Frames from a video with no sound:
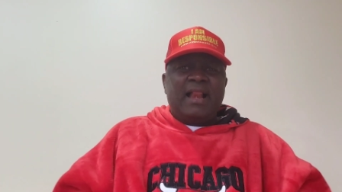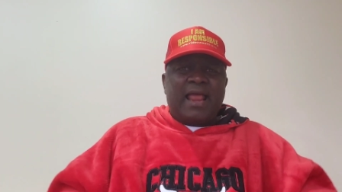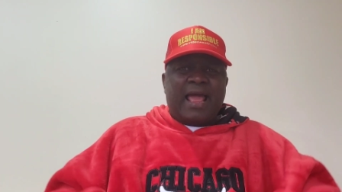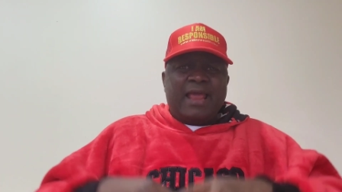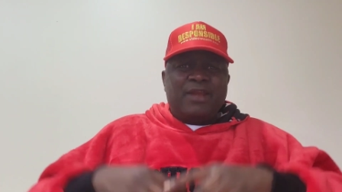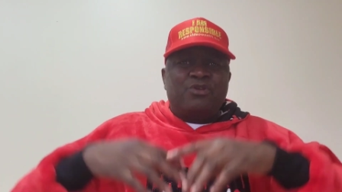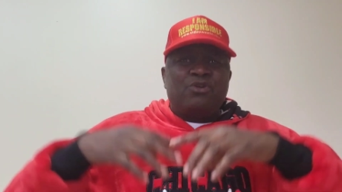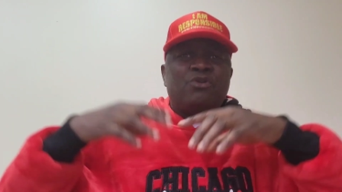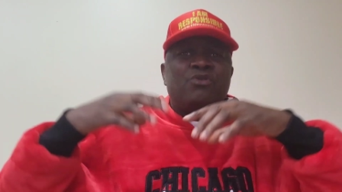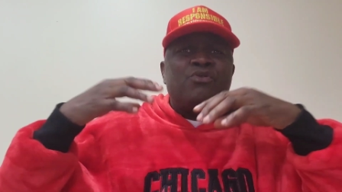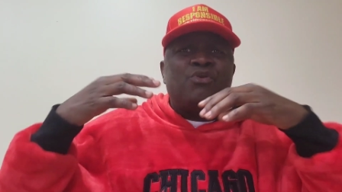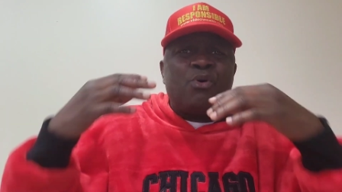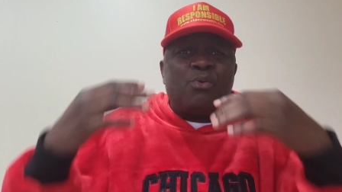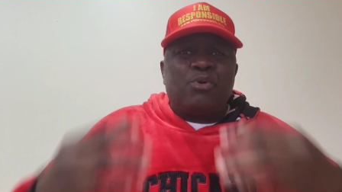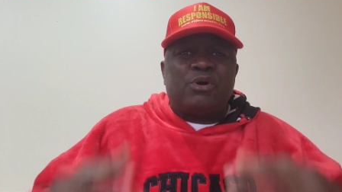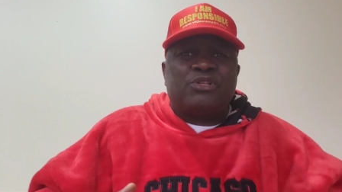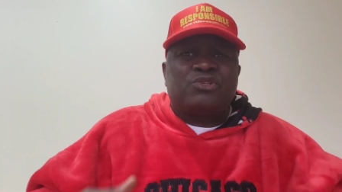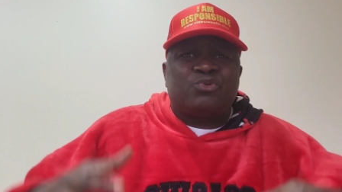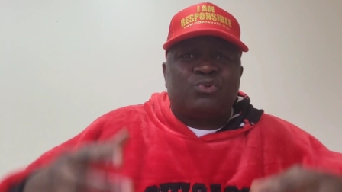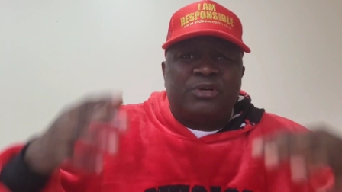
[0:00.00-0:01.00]
I don't know
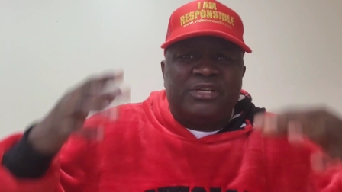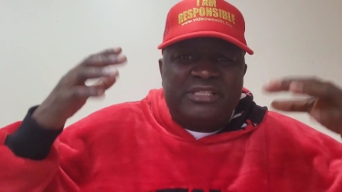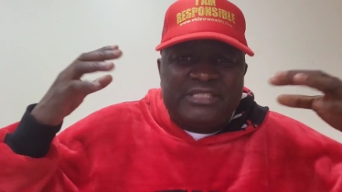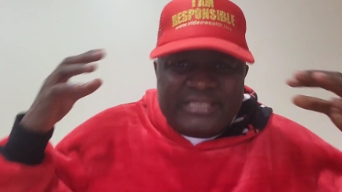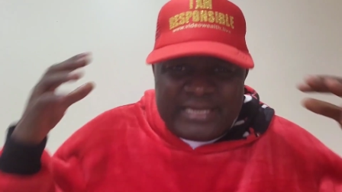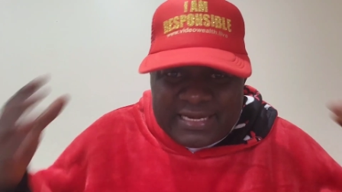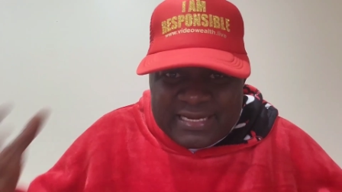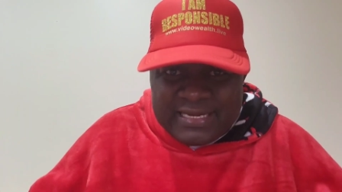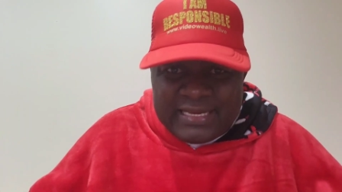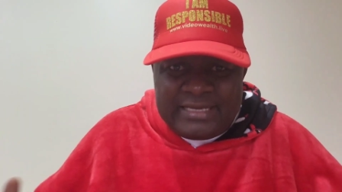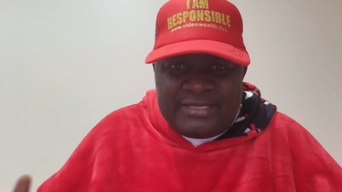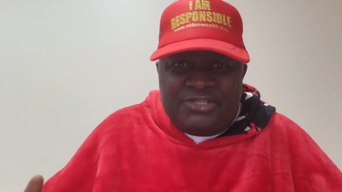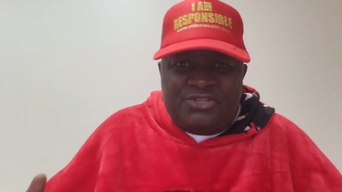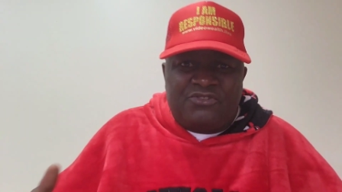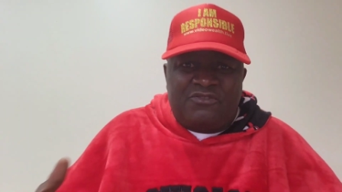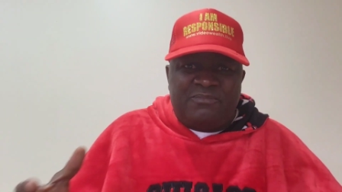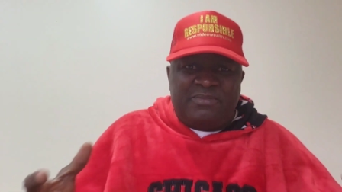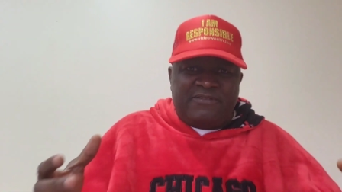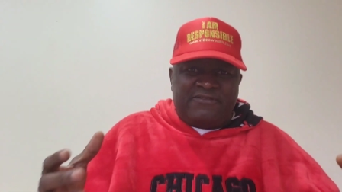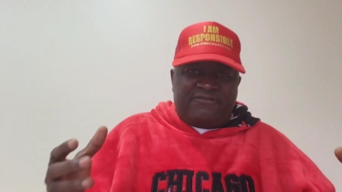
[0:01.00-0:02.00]
what one challenge
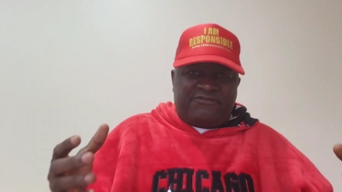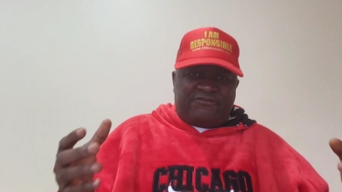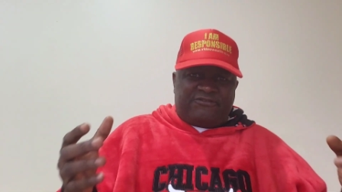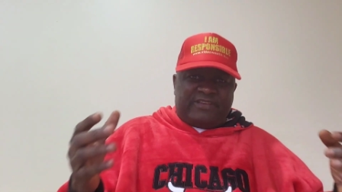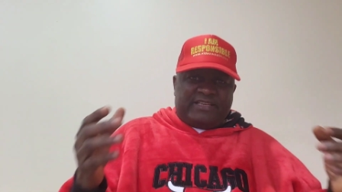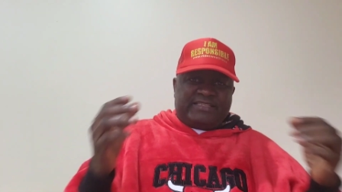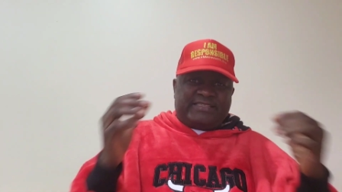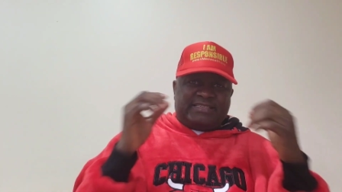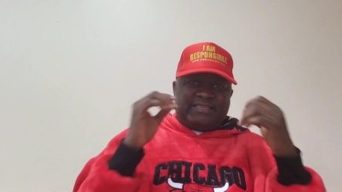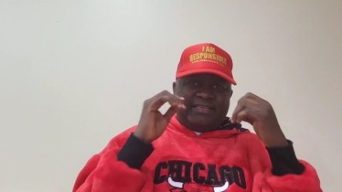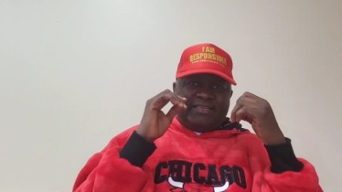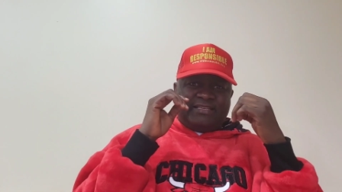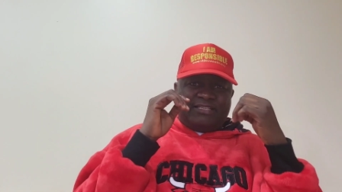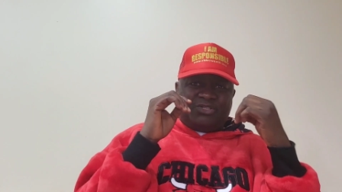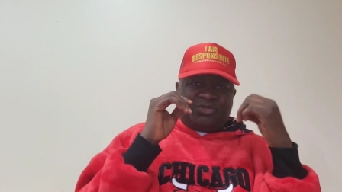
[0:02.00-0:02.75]
you've been facing in